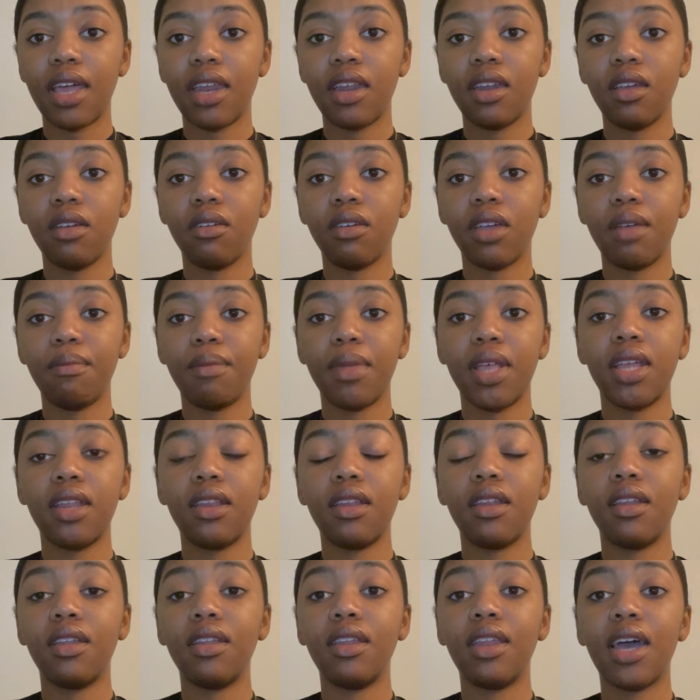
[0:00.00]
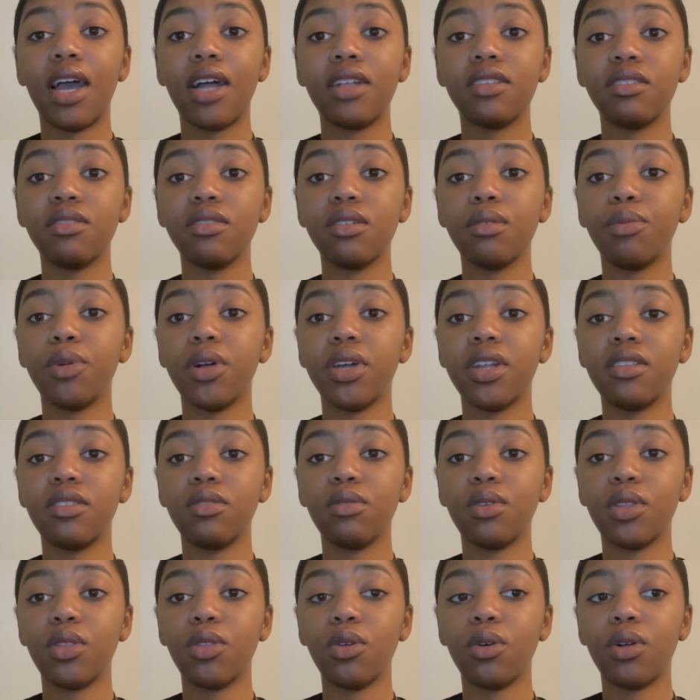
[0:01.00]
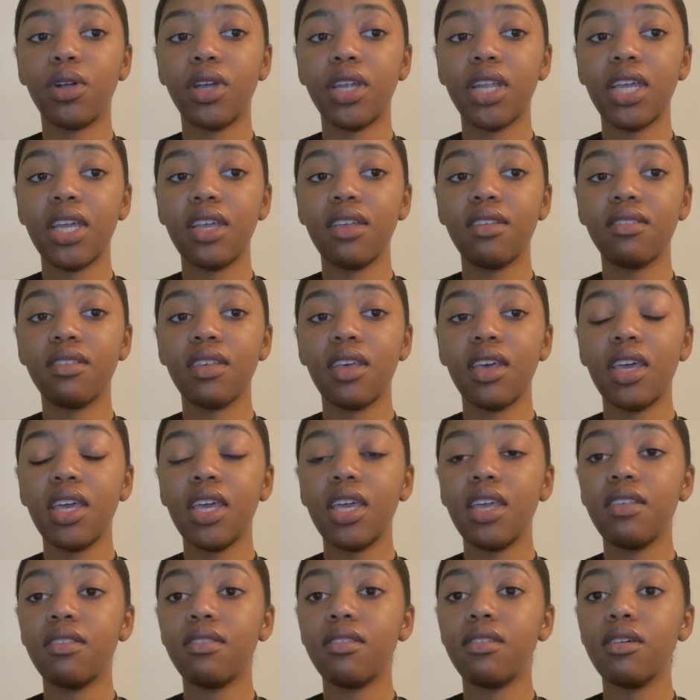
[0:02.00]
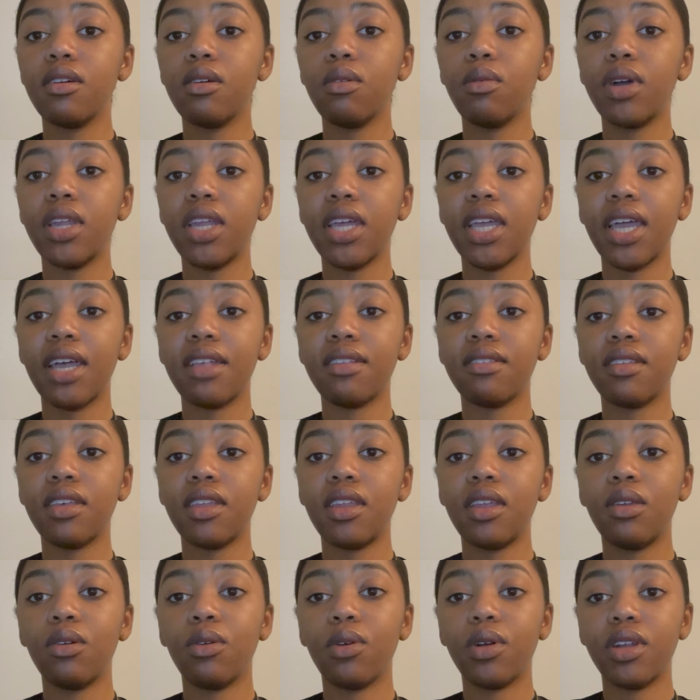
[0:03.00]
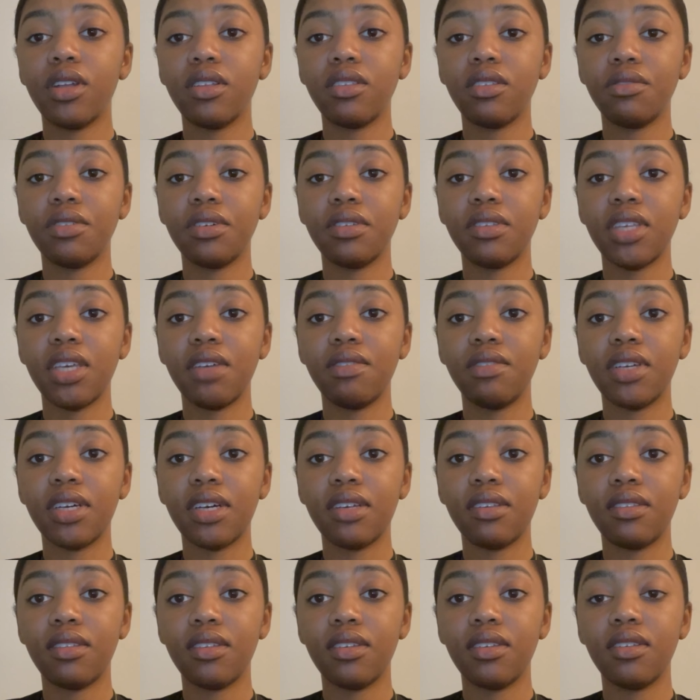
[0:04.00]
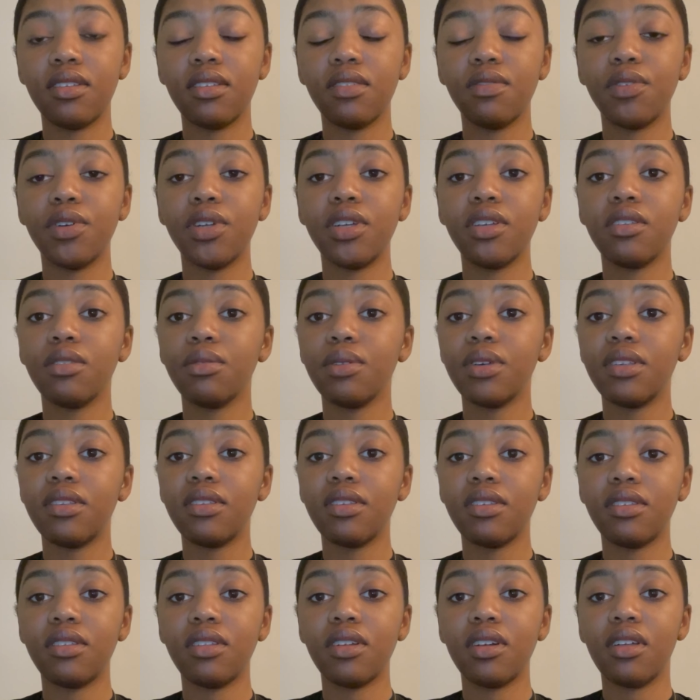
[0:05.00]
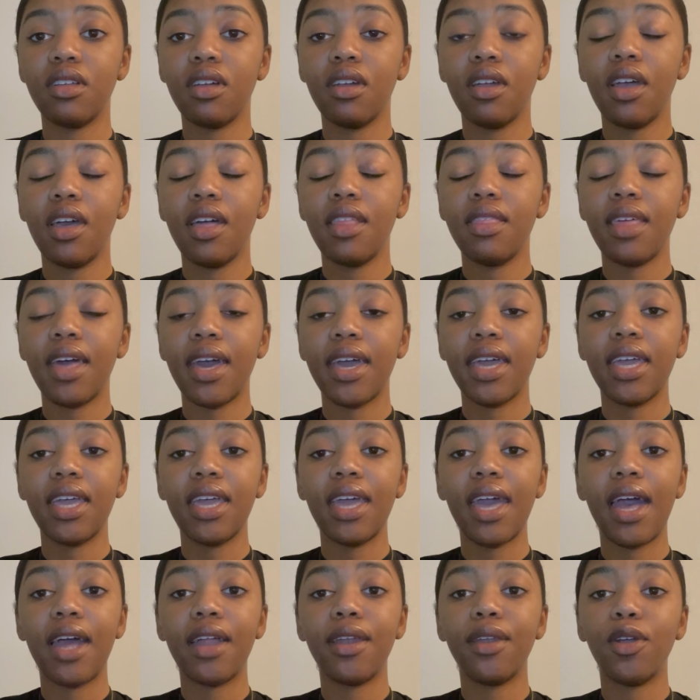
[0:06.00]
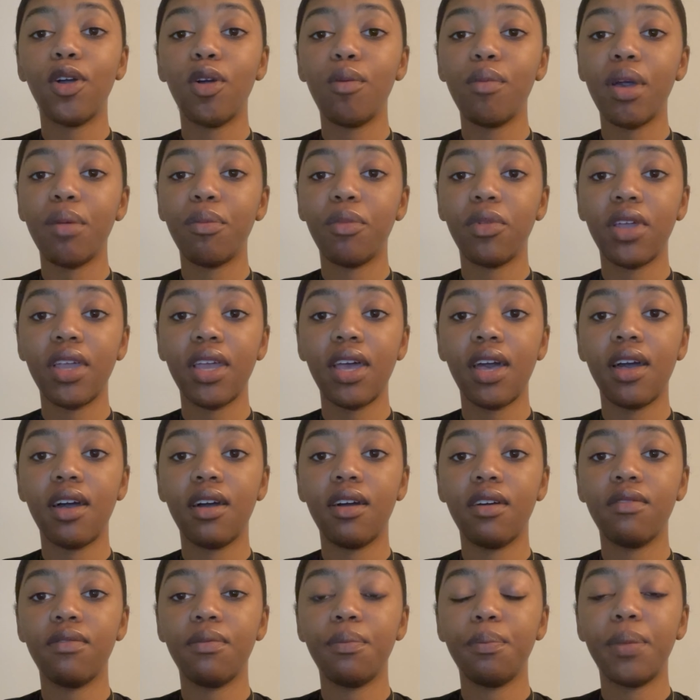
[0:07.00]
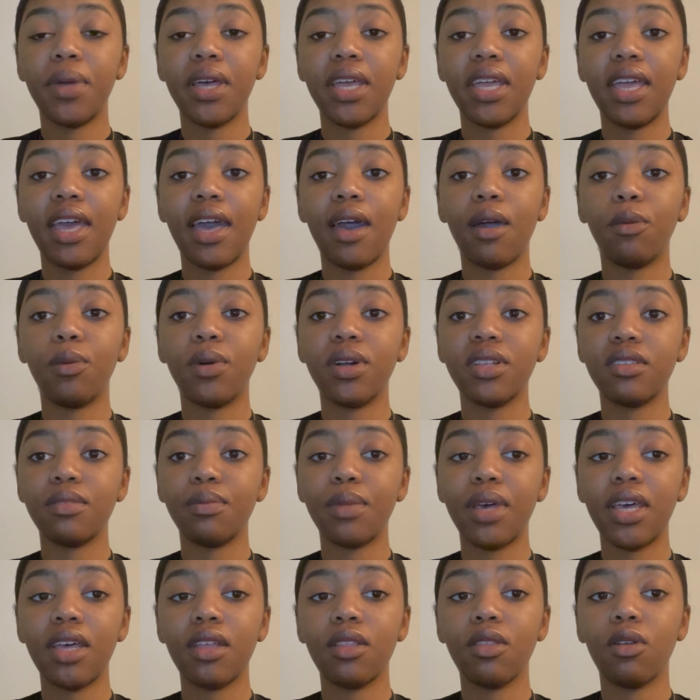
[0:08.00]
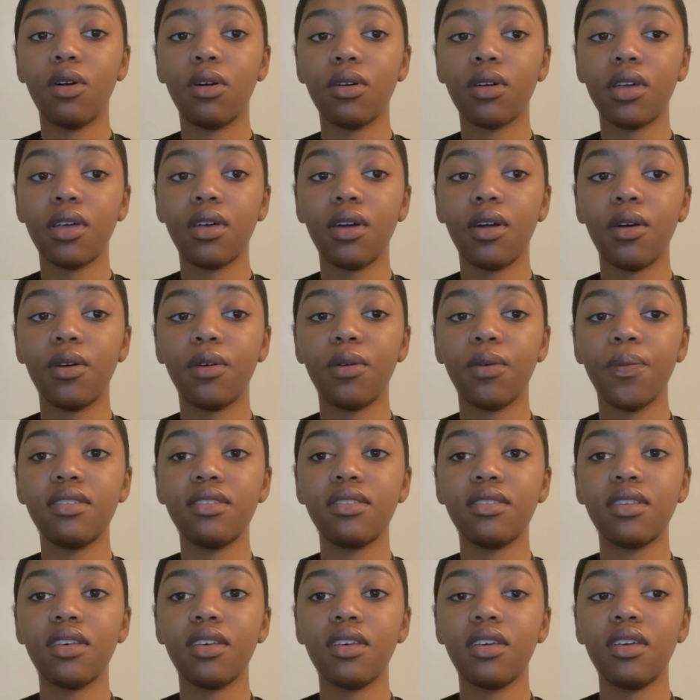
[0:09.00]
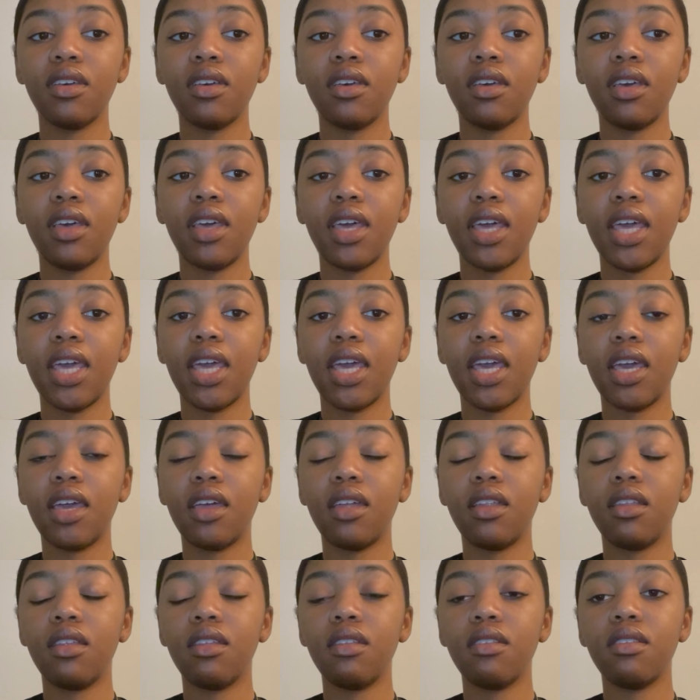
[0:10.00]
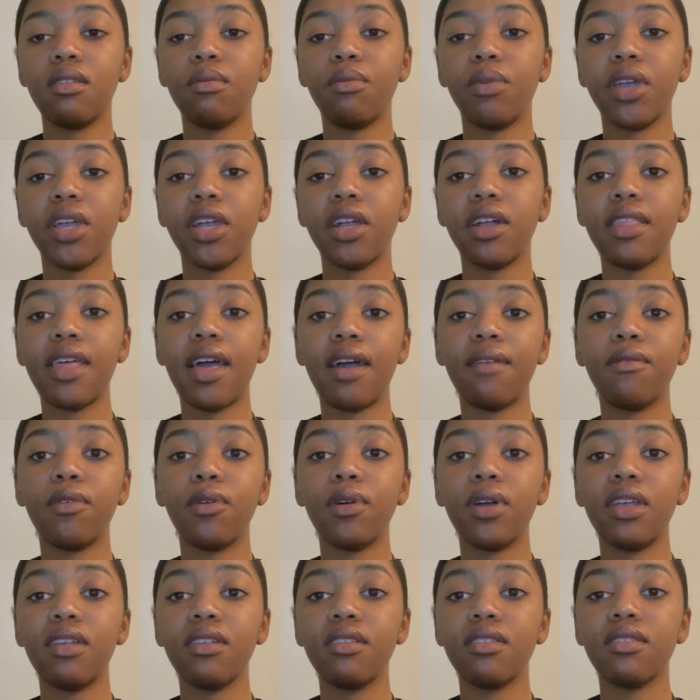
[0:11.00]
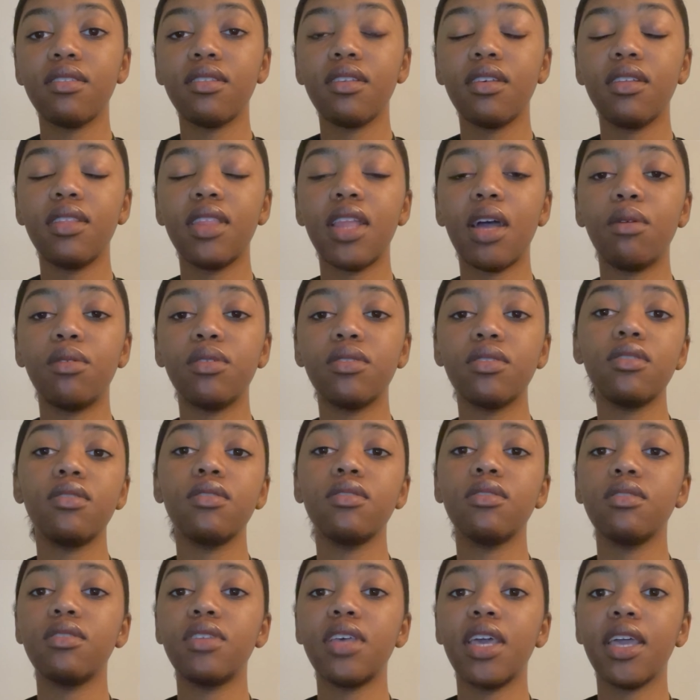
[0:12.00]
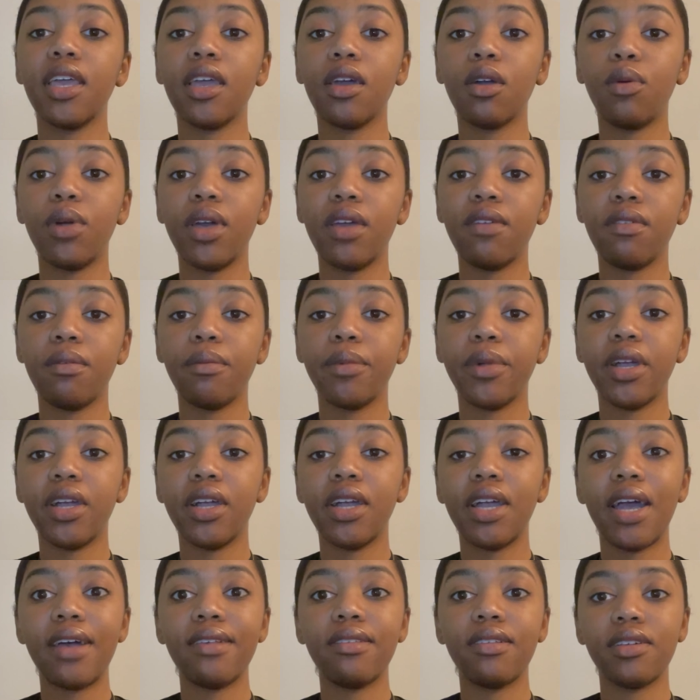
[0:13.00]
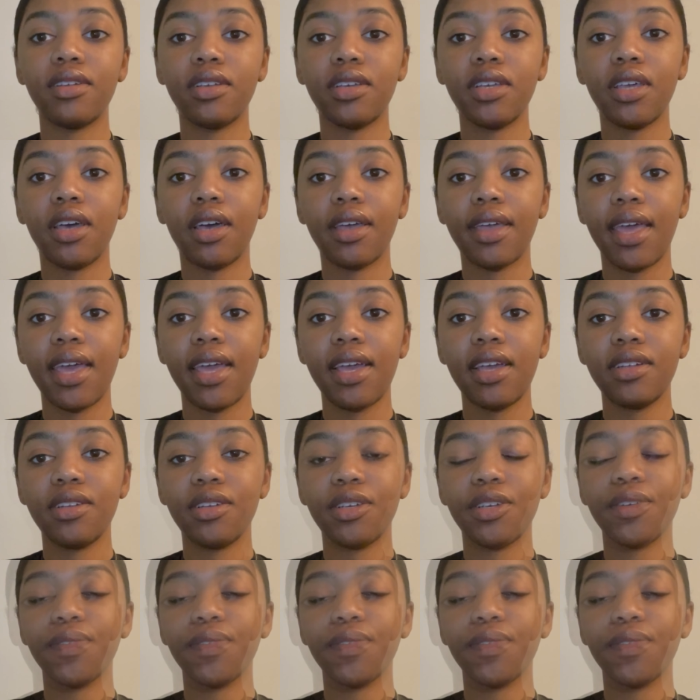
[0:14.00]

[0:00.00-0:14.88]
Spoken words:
an agreement not to report it to authorities, he still went against it in order to receive justice for his twin sister that he had no memory of, but he had once met long ago, and to bring her that voice that was also taken away from her at such a young age.